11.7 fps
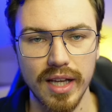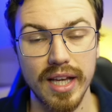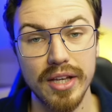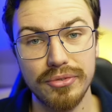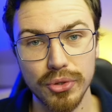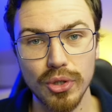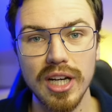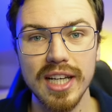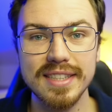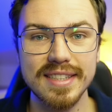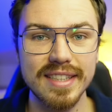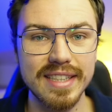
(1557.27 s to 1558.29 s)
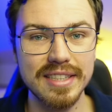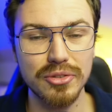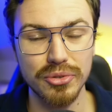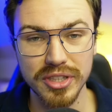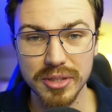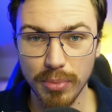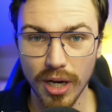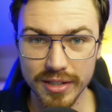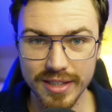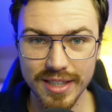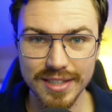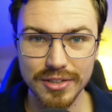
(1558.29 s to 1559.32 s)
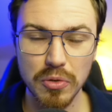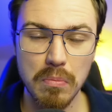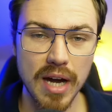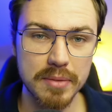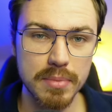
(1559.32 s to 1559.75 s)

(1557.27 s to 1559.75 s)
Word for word: If you're listening to this podcast, you might be